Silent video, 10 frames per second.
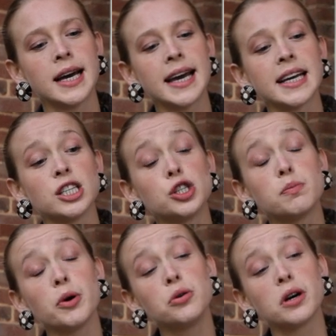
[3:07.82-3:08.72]
It
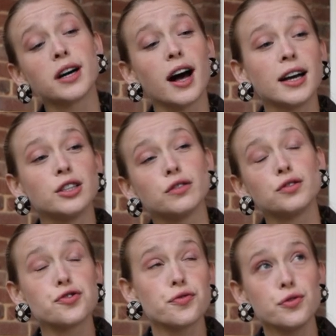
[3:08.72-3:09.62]
spoke a kind of
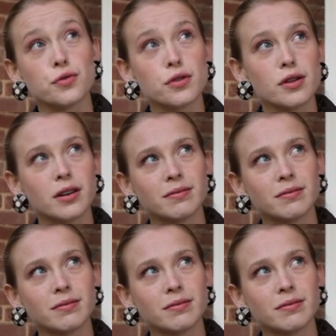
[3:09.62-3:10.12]
truth.